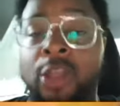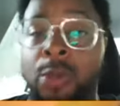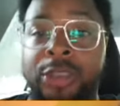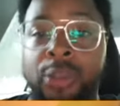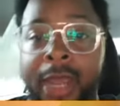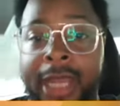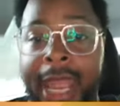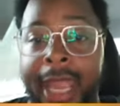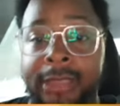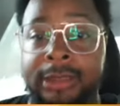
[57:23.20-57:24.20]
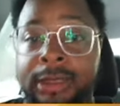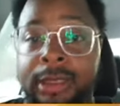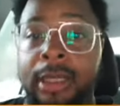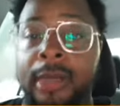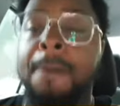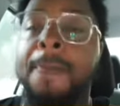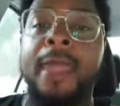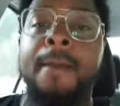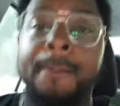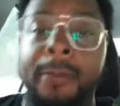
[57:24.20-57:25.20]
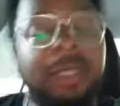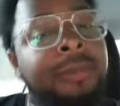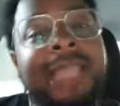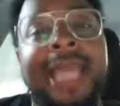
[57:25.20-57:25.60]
with your weird ass. You know what I'm saying?